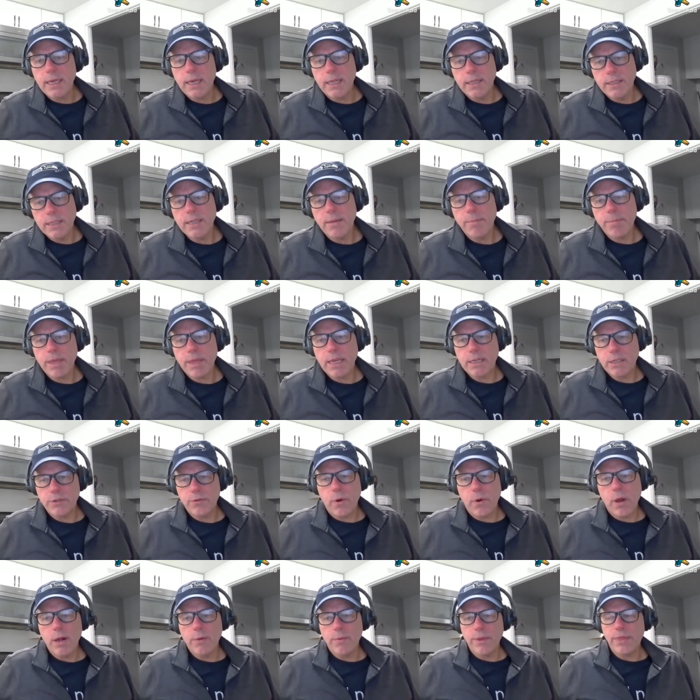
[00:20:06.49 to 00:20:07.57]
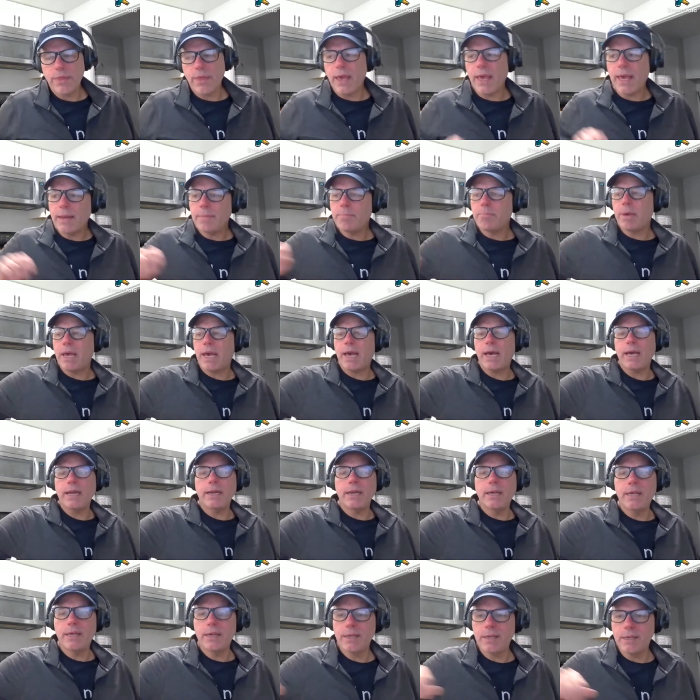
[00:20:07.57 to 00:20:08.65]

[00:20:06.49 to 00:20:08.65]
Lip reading: And something is wrong with the head pad.